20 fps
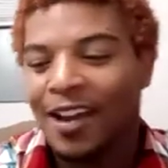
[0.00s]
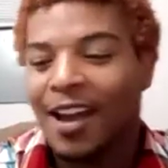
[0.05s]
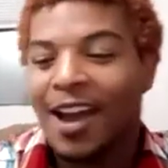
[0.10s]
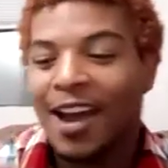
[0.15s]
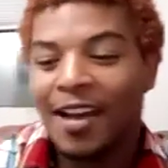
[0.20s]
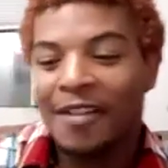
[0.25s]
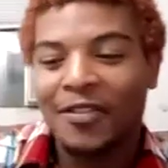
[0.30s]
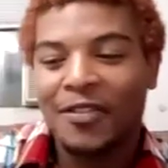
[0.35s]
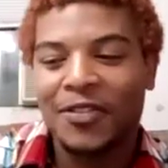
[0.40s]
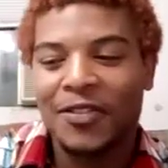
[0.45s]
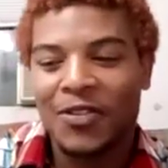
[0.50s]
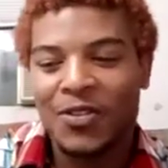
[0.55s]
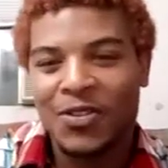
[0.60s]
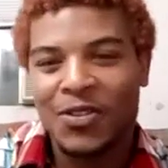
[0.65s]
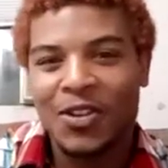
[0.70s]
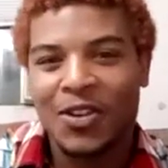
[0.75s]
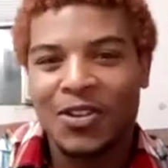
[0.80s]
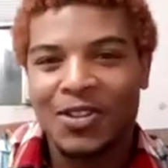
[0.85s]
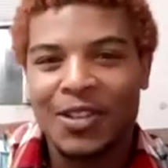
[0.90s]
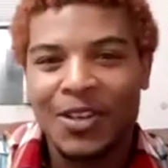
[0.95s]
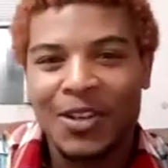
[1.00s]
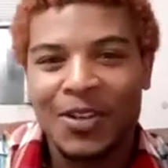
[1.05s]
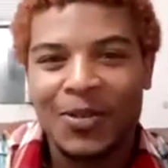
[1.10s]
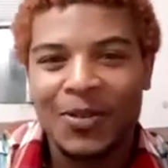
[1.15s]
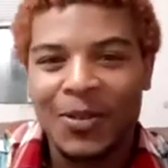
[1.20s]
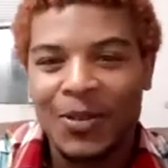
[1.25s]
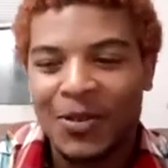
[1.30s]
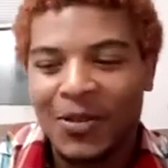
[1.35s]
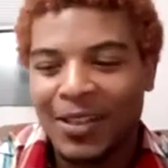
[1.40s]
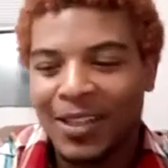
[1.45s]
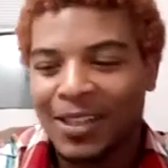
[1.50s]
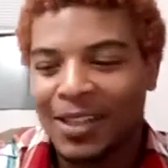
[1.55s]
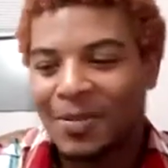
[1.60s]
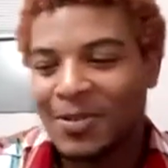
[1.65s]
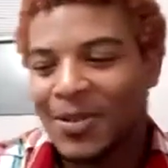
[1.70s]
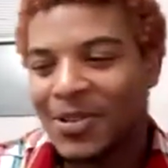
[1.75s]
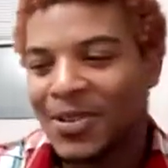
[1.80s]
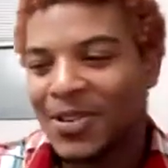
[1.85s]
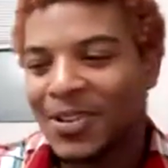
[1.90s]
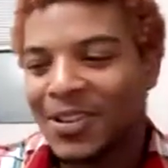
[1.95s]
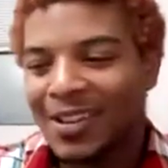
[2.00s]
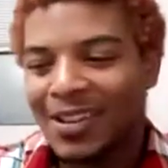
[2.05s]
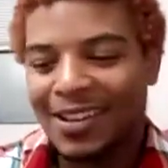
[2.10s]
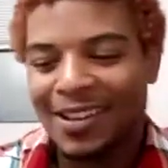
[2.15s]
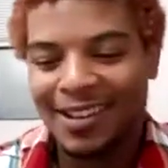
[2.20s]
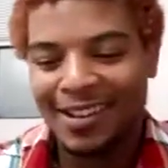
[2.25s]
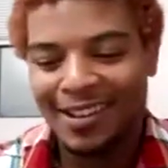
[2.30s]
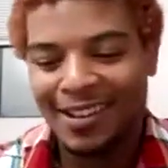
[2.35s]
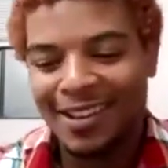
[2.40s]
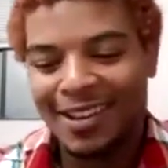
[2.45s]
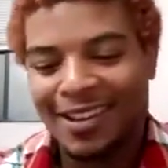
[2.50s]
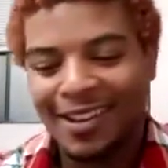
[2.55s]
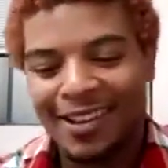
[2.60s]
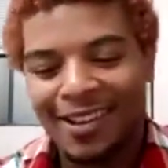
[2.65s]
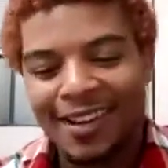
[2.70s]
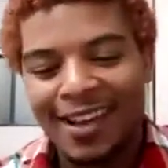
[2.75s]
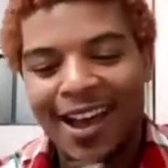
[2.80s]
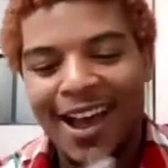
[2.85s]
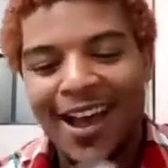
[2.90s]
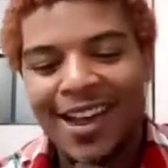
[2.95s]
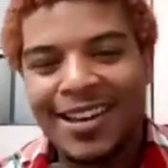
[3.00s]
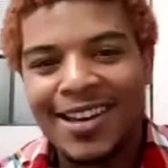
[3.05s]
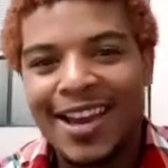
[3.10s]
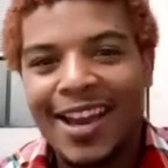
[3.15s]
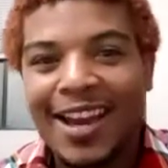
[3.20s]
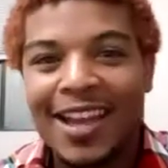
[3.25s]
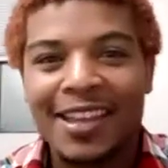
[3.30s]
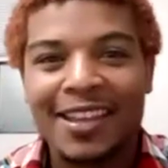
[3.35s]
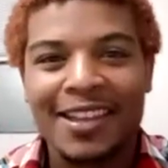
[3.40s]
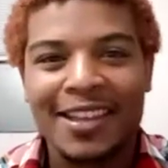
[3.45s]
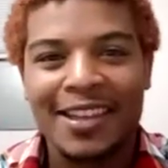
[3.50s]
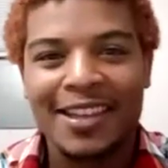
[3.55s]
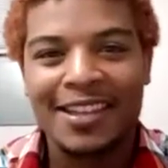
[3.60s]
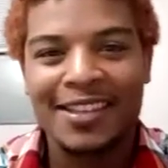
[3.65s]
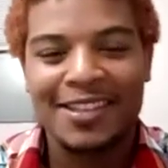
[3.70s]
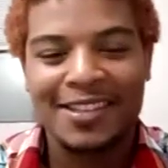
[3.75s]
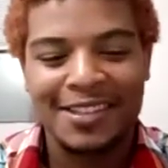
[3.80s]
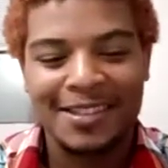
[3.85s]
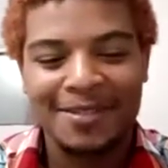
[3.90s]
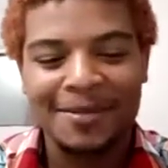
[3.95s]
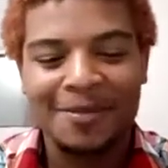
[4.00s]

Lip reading: I have a few salts here real quick. Let me show you. I dyed these.